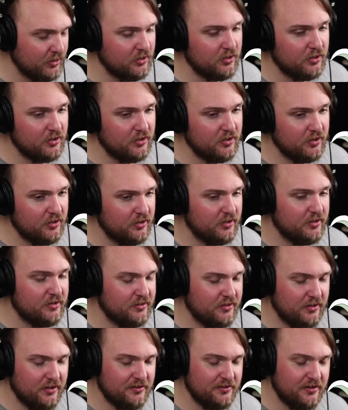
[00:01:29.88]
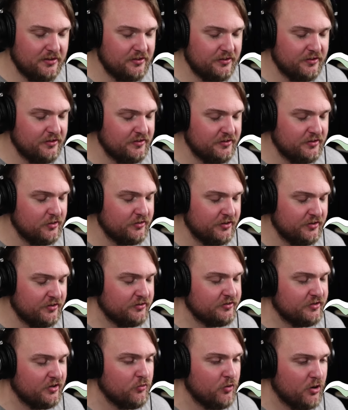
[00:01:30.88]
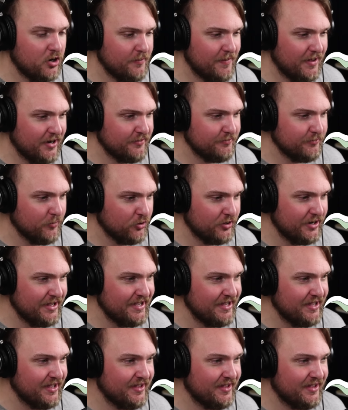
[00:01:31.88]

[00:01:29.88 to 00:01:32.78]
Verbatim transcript: Uh, uh don't worry about it, Morty.